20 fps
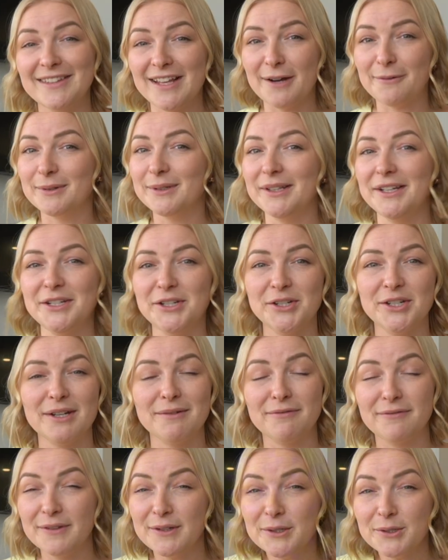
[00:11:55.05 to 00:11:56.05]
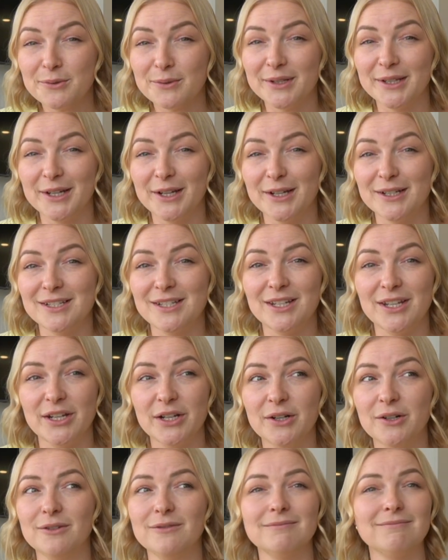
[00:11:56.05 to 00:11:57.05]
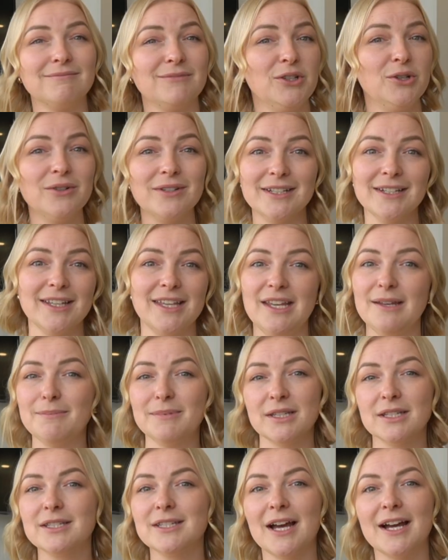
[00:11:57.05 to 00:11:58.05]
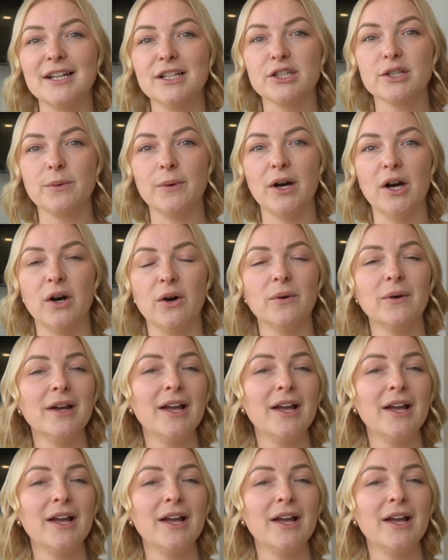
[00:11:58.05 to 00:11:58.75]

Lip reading: that relationship feels really good to you, you can keep the status quo.